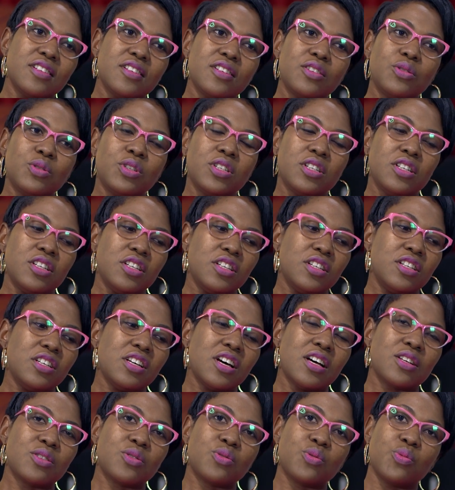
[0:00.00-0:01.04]
He
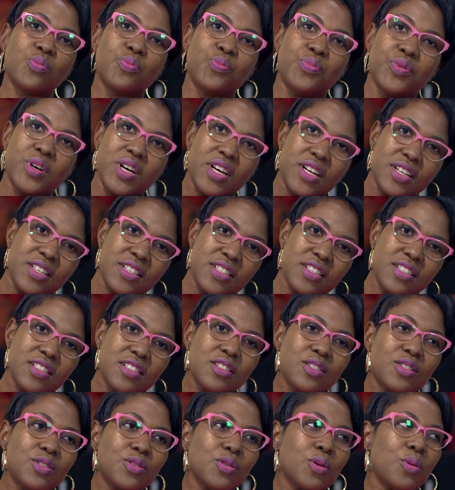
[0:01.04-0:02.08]
has to bend
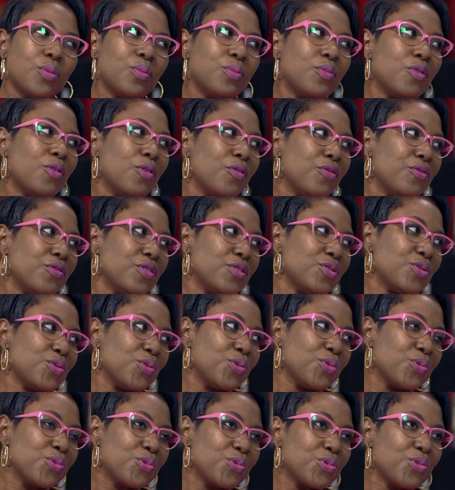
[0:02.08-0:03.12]
some of his
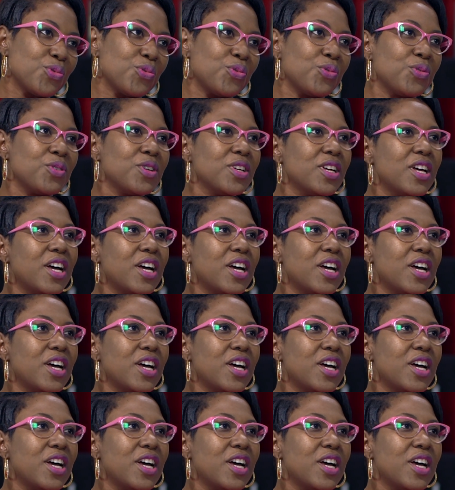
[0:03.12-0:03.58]
own rule.